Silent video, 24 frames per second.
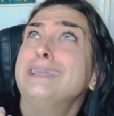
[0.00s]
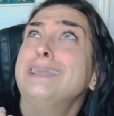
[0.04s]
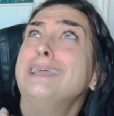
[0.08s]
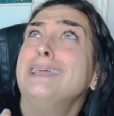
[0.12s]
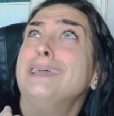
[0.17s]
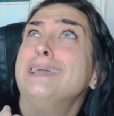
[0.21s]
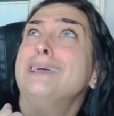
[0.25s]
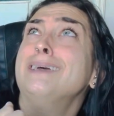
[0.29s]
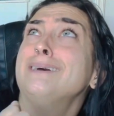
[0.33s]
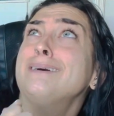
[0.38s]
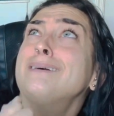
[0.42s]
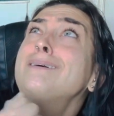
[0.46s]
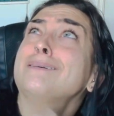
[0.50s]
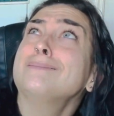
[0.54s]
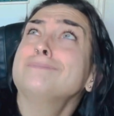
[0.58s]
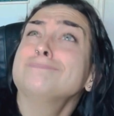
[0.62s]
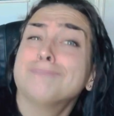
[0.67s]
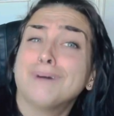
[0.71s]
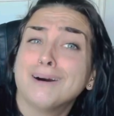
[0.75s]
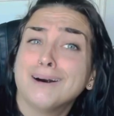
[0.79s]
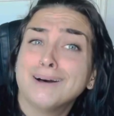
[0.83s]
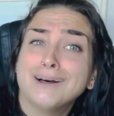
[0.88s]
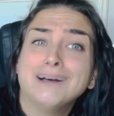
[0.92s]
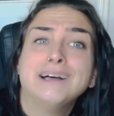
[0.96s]

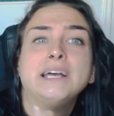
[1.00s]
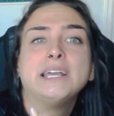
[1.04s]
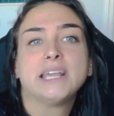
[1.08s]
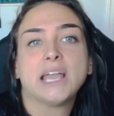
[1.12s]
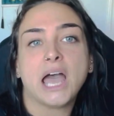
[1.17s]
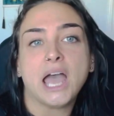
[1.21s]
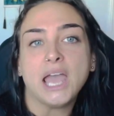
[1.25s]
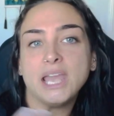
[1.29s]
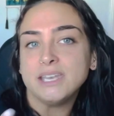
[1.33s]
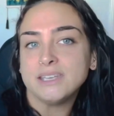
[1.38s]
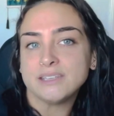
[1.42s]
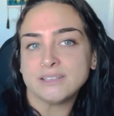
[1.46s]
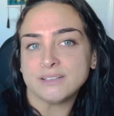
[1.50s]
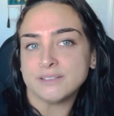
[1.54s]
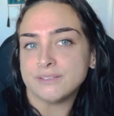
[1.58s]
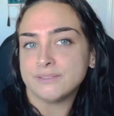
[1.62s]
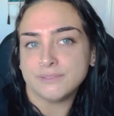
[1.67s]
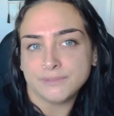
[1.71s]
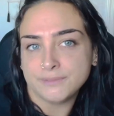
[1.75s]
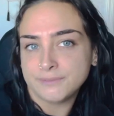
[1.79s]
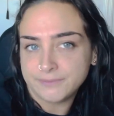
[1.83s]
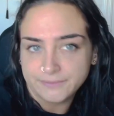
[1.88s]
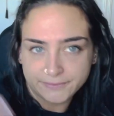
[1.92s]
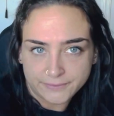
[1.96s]
him kind of